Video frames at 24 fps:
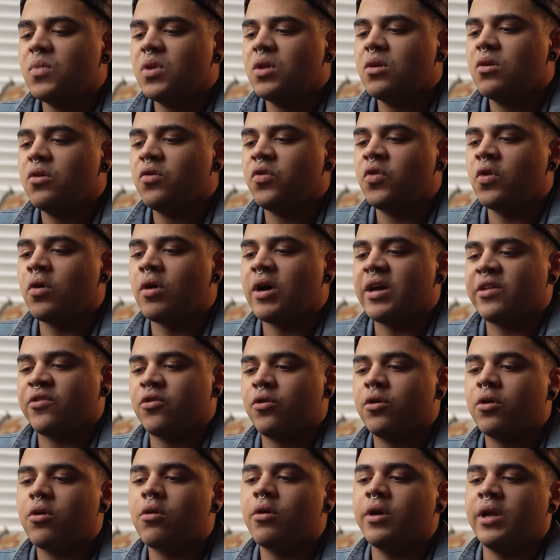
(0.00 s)
So I
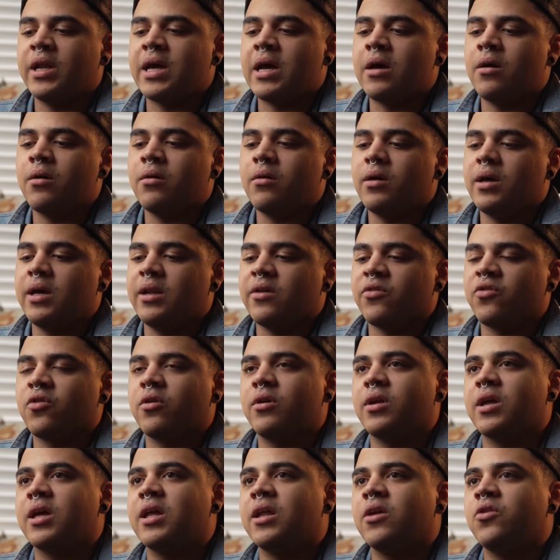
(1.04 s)
started going out and I
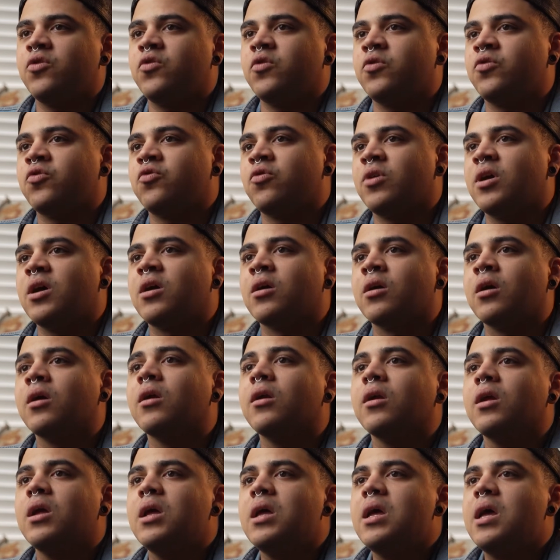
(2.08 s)
started getting into street art.